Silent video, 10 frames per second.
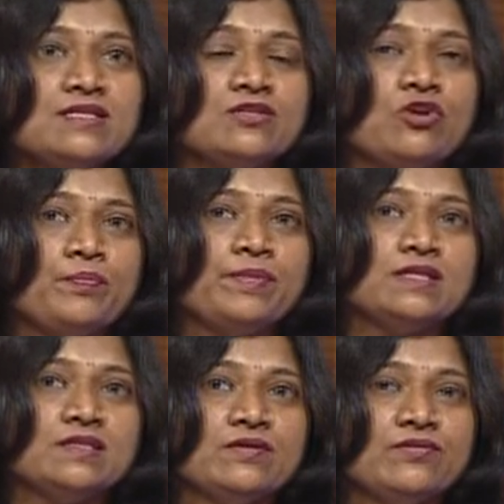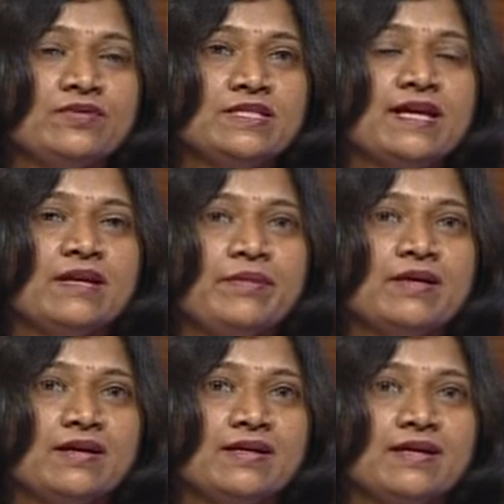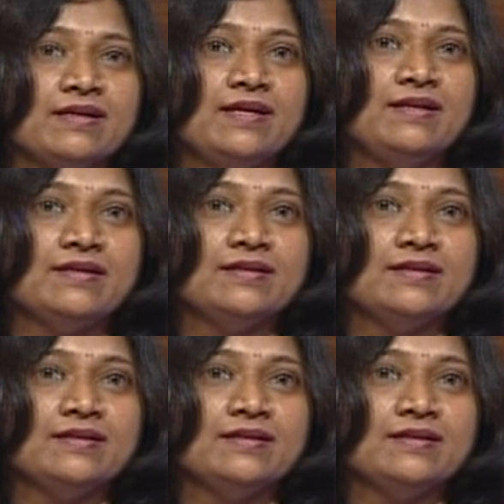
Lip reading: topics which can be conducted.